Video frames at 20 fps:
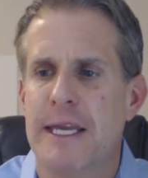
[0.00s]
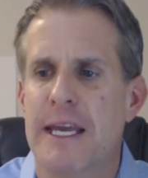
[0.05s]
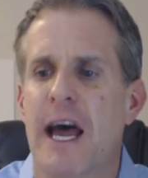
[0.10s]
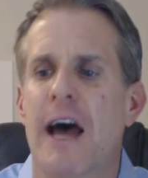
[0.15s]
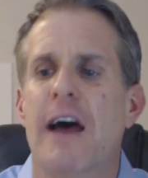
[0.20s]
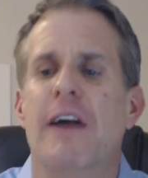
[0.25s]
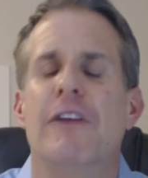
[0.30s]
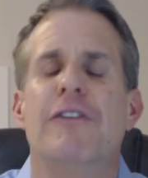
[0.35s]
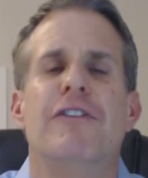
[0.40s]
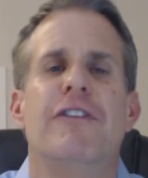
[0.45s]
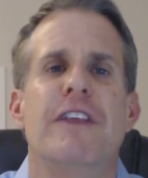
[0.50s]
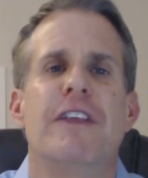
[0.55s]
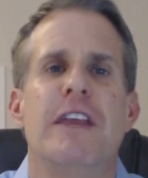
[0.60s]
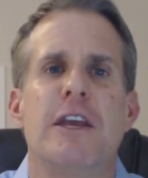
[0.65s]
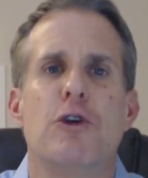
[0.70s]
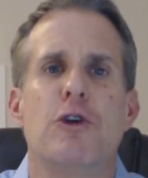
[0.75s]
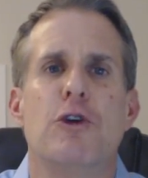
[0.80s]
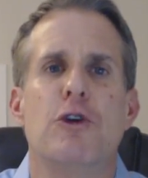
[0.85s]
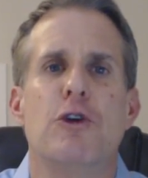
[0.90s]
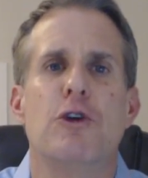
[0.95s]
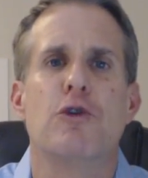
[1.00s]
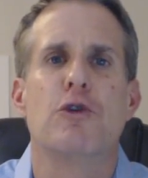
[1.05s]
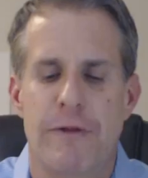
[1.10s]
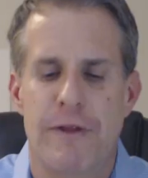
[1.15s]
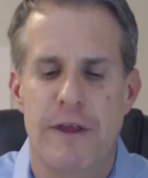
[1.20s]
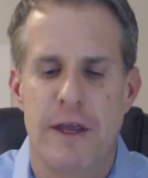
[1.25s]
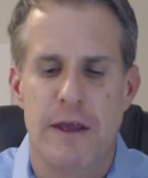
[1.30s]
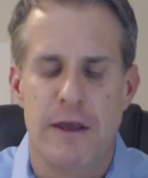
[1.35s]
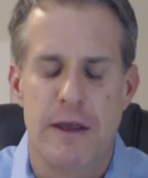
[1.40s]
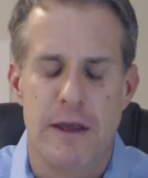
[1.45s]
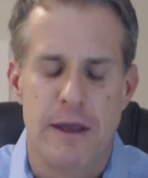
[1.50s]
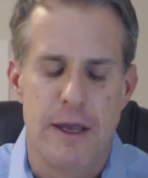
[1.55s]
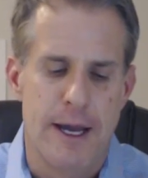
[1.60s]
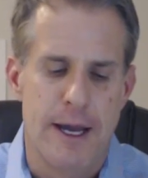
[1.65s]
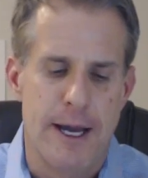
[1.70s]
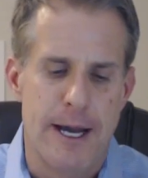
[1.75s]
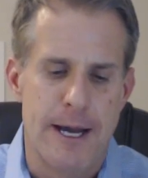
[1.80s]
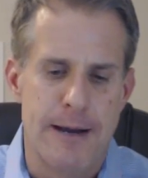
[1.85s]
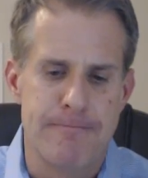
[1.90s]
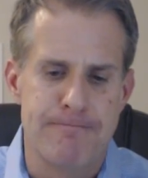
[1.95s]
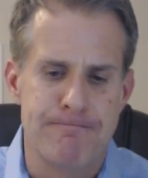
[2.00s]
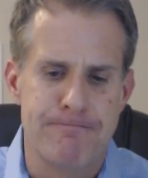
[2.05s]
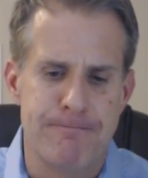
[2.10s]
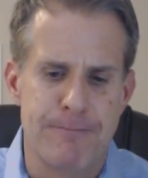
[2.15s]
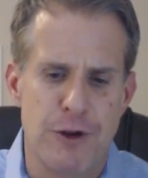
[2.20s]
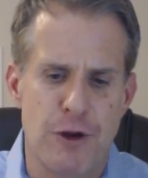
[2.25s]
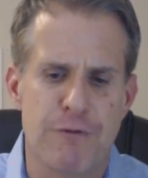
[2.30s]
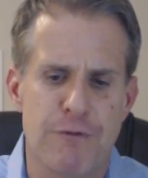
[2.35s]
because the, the um,